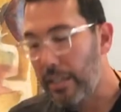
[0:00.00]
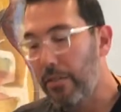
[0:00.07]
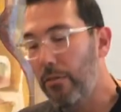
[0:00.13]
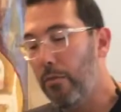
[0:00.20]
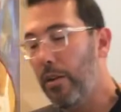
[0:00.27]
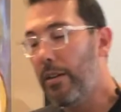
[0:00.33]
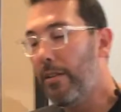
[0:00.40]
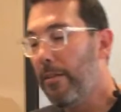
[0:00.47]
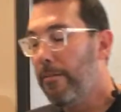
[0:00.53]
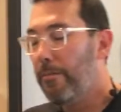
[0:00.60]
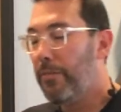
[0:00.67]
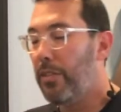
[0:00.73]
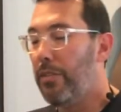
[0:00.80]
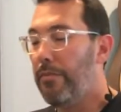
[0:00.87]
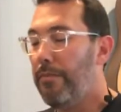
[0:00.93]
1,
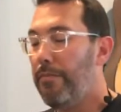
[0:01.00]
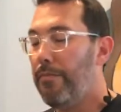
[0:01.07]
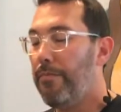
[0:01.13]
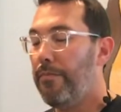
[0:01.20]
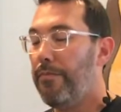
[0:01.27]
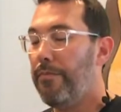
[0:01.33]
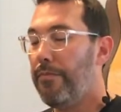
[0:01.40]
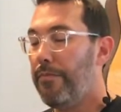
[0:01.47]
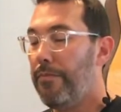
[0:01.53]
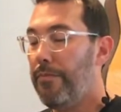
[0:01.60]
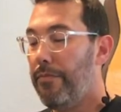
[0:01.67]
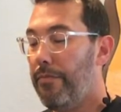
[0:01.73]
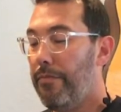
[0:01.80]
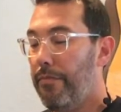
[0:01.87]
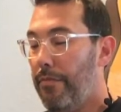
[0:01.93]
2,
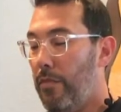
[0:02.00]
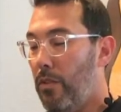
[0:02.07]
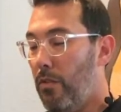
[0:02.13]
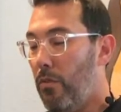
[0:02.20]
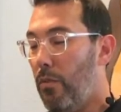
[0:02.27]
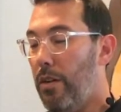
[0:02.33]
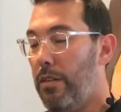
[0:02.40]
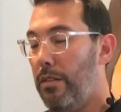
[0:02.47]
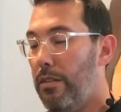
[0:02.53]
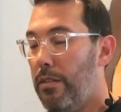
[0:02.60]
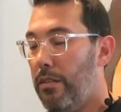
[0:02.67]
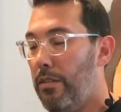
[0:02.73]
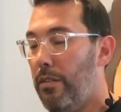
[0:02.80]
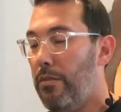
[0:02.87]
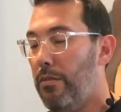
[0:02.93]
1,
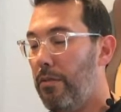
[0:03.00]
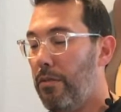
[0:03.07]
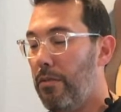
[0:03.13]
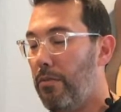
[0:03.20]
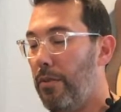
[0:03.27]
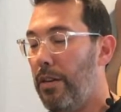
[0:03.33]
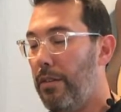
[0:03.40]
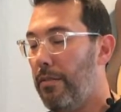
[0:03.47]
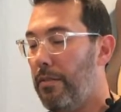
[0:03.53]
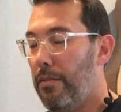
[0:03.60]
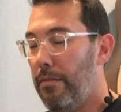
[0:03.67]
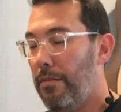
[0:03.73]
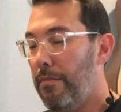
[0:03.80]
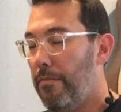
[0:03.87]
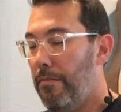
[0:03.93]
2, 3,
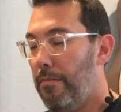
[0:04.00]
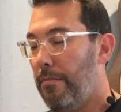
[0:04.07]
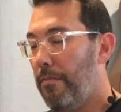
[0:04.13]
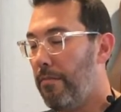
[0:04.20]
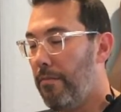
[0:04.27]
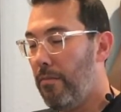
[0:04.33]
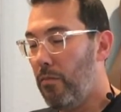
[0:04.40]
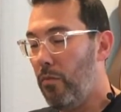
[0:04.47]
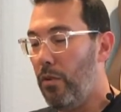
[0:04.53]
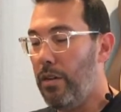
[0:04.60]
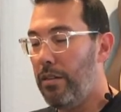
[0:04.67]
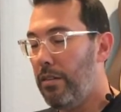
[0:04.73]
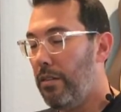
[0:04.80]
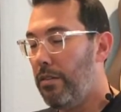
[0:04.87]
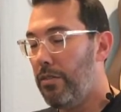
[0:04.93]
1,
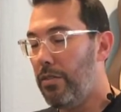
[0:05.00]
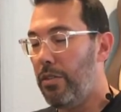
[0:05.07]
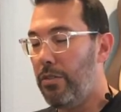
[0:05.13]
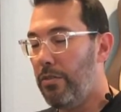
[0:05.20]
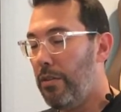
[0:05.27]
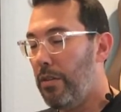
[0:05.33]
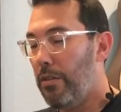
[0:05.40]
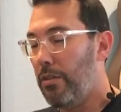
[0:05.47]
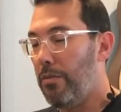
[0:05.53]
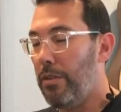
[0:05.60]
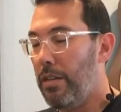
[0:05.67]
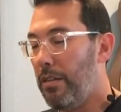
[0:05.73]
2, 3.